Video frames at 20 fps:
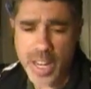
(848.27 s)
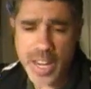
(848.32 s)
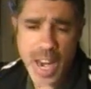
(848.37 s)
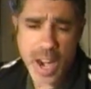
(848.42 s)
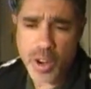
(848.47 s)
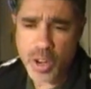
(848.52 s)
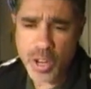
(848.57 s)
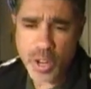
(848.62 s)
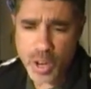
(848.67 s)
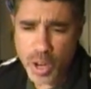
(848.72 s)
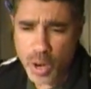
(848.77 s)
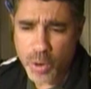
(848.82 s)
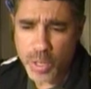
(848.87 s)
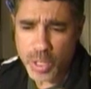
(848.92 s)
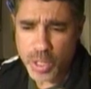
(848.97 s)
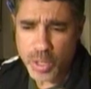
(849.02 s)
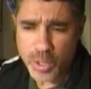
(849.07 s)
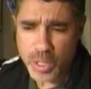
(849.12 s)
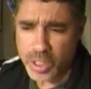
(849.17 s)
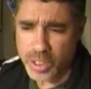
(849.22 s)
Gary, you go
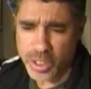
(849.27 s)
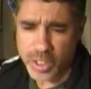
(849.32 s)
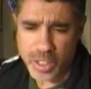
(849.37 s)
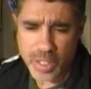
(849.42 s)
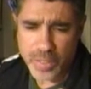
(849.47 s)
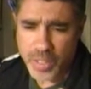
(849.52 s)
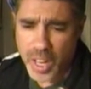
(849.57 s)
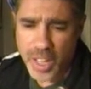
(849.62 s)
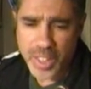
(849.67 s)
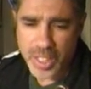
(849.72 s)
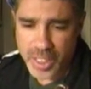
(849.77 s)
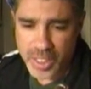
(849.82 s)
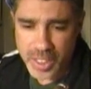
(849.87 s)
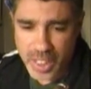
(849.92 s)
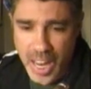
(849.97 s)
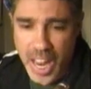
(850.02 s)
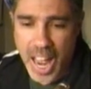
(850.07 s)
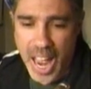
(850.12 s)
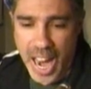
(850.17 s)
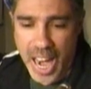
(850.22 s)
and do these things, you have nothing to
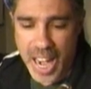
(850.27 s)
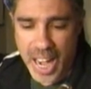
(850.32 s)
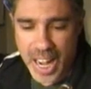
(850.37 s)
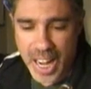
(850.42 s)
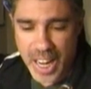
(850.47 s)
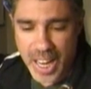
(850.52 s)
say.